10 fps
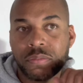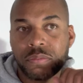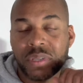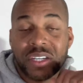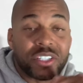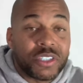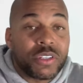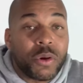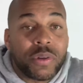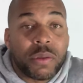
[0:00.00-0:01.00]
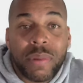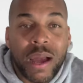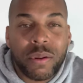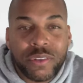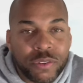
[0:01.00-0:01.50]
Because you know in the
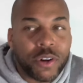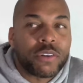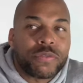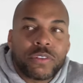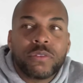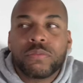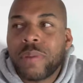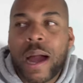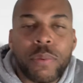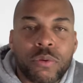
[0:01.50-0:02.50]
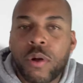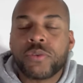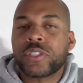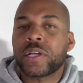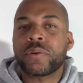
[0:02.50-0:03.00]
Bible, you've heard a few Bible
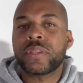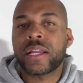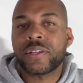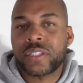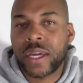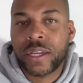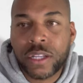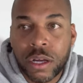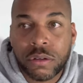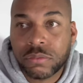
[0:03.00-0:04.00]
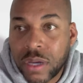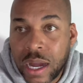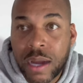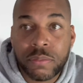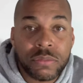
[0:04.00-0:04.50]
quotes here and there say,
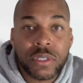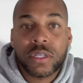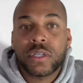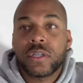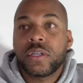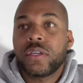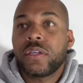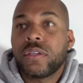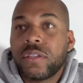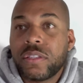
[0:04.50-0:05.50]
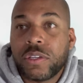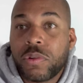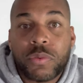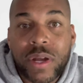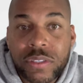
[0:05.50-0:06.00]
I'm the only
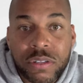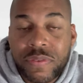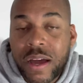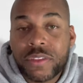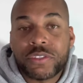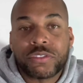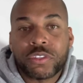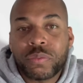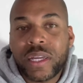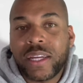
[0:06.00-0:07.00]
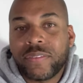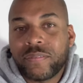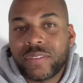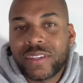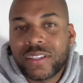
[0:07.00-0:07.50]
way to the Father is through me.
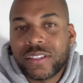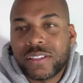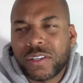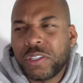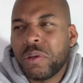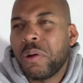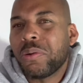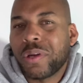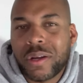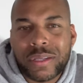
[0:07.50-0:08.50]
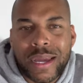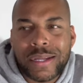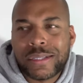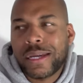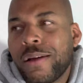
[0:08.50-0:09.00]
So you hold on to that and
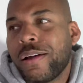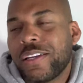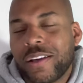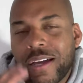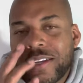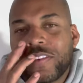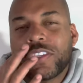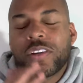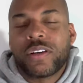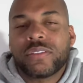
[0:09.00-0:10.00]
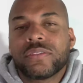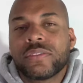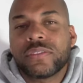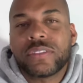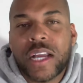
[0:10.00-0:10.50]
say, I love you, Lord.
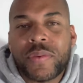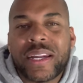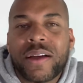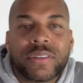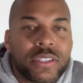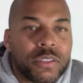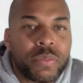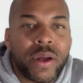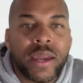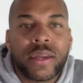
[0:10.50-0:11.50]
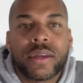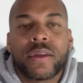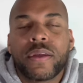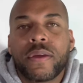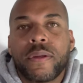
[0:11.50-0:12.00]
Every now and then you pray.
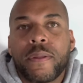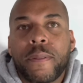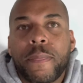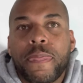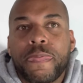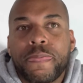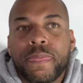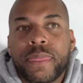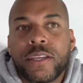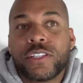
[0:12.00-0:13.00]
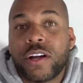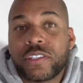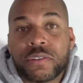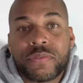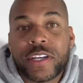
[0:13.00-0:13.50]
You talk to
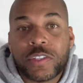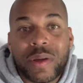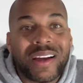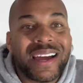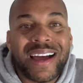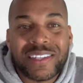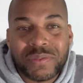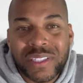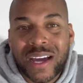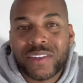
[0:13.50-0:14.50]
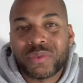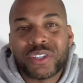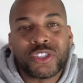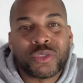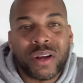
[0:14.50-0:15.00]
your friends about God sometimes when you're
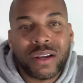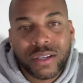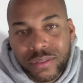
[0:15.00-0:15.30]
drunk.